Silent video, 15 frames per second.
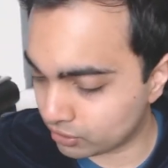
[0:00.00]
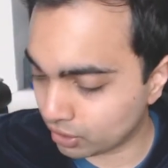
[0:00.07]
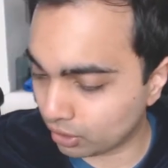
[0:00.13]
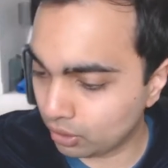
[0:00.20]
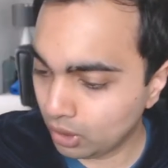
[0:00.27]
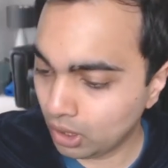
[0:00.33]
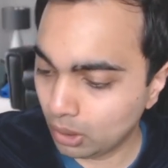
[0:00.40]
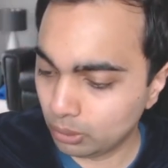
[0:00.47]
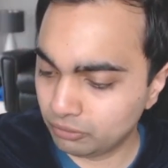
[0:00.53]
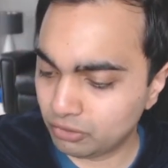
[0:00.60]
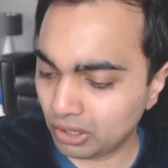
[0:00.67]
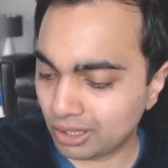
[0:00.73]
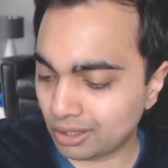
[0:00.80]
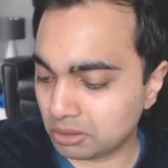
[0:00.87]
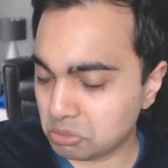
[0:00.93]
So we've
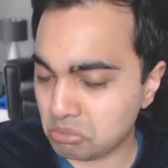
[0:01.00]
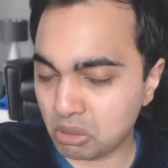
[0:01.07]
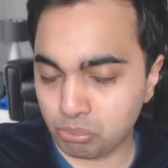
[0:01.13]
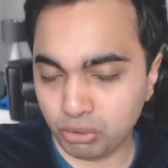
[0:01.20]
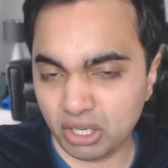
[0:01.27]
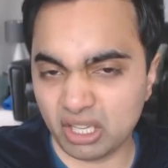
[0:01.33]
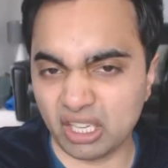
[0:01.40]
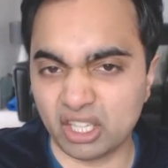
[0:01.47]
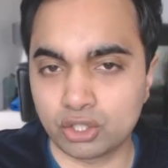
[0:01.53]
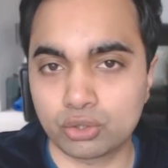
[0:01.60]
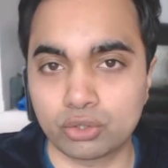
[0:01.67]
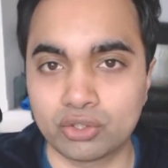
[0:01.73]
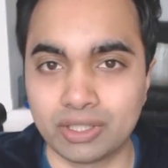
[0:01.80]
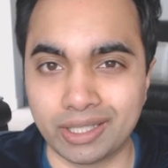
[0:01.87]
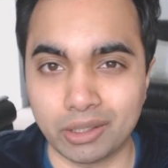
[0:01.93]
got a pretty
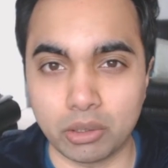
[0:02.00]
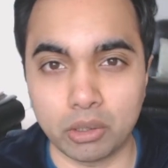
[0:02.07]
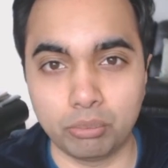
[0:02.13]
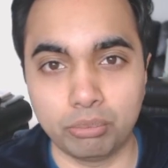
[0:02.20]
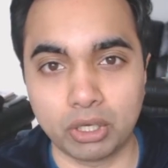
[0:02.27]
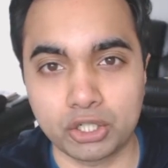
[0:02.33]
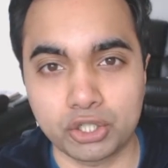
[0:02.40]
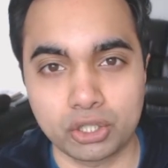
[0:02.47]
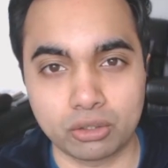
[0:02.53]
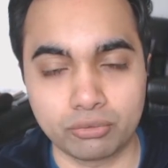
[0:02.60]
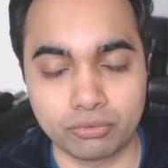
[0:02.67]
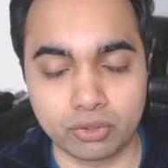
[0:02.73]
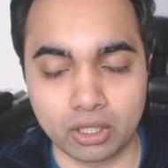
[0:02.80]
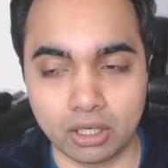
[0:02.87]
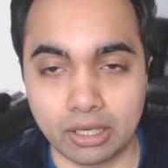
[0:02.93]
interesting bunch
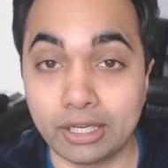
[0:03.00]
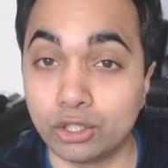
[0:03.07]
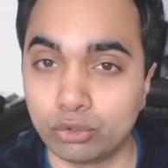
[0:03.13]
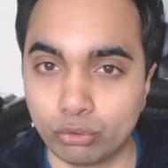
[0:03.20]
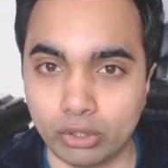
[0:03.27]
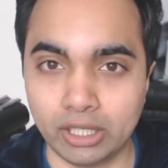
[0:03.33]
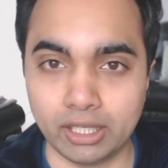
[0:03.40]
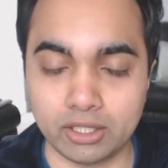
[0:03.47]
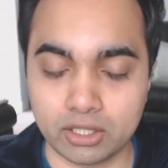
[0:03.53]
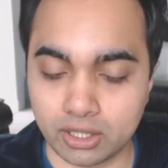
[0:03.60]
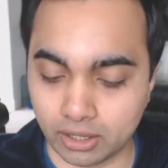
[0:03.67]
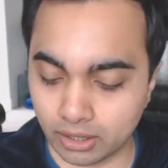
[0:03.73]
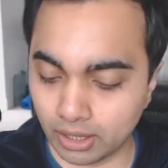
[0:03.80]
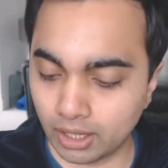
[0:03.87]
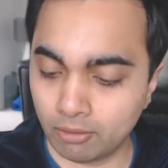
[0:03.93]
of
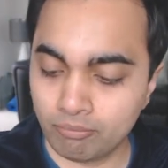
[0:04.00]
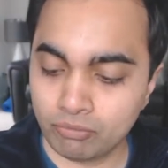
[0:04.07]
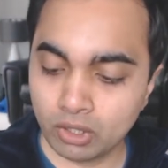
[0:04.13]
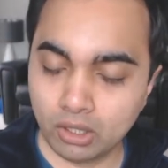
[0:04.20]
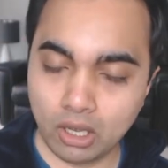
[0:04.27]
ingredients in there.